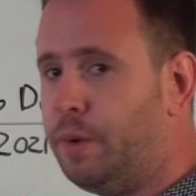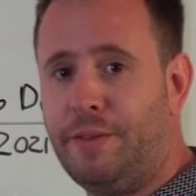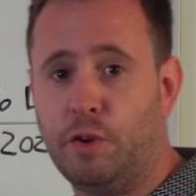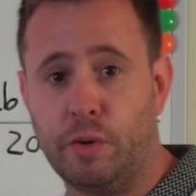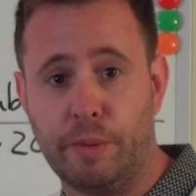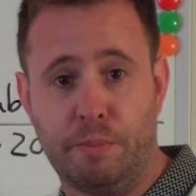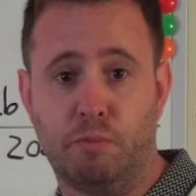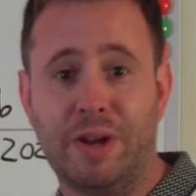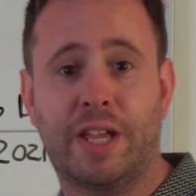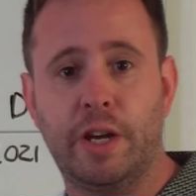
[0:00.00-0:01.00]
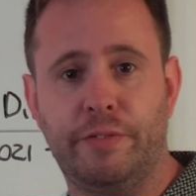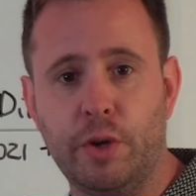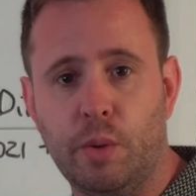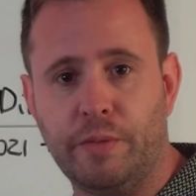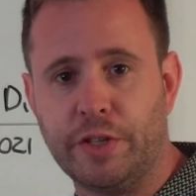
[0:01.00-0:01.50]
if you're a regular
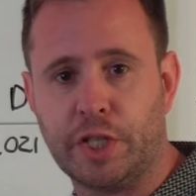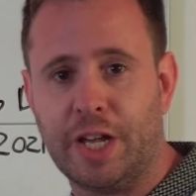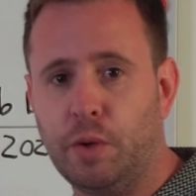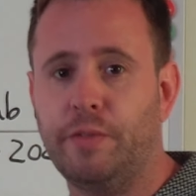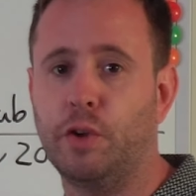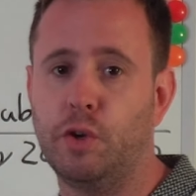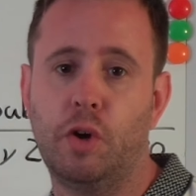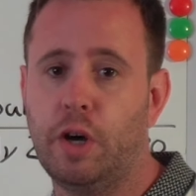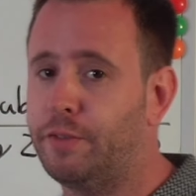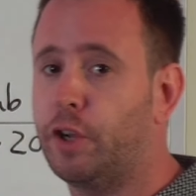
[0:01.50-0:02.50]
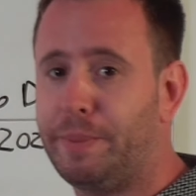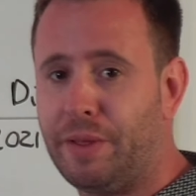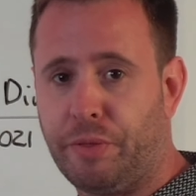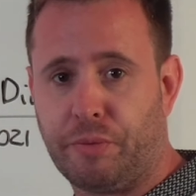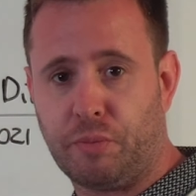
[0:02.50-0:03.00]
viewer of this channel, if you're not, I've got
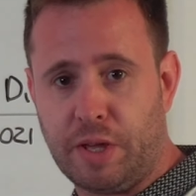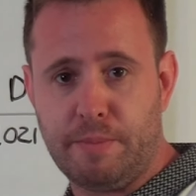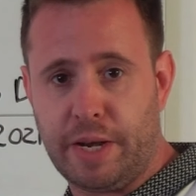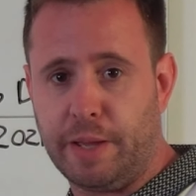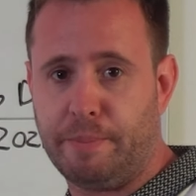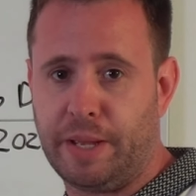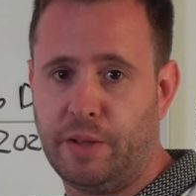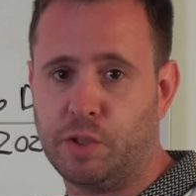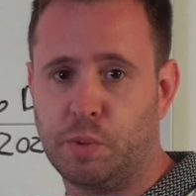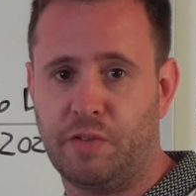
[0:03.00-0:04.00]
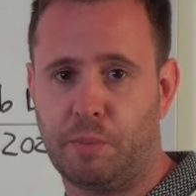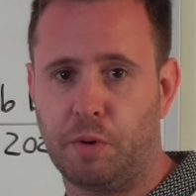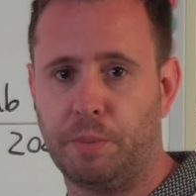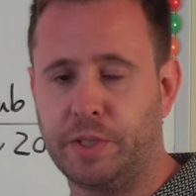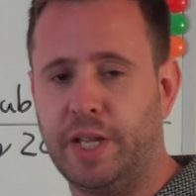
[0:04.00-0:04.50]
about £3 million worth of
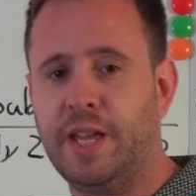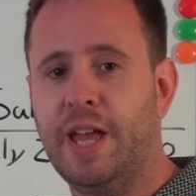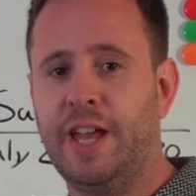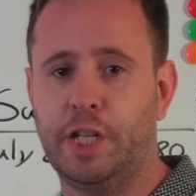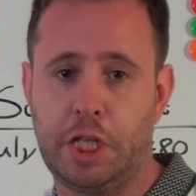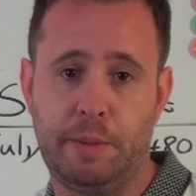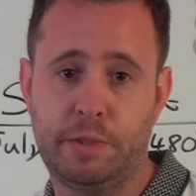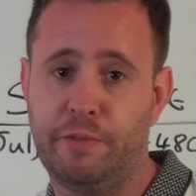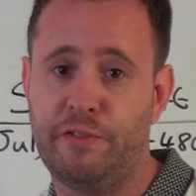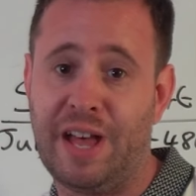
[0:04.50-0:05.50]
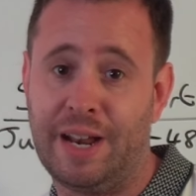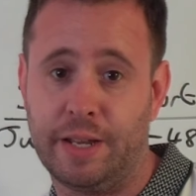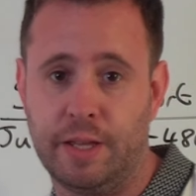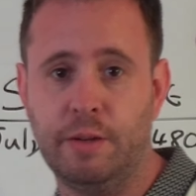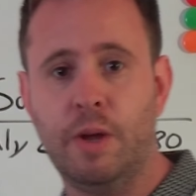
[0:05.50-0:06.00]
property in terms of
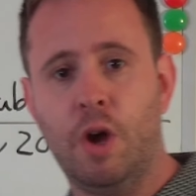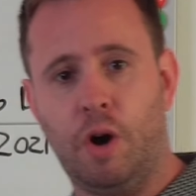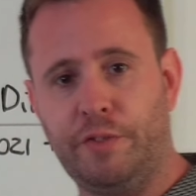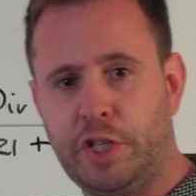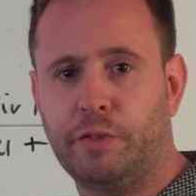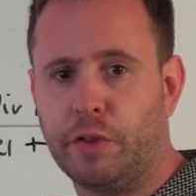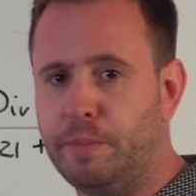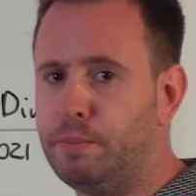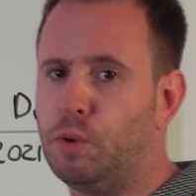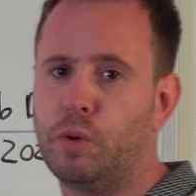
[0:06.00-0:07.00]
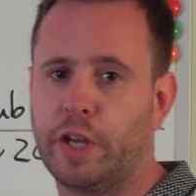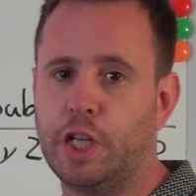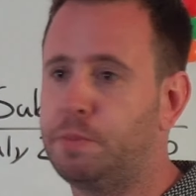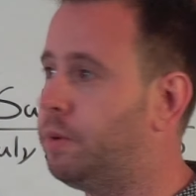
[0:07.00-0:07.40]
value. Obviously I've got the mortgage,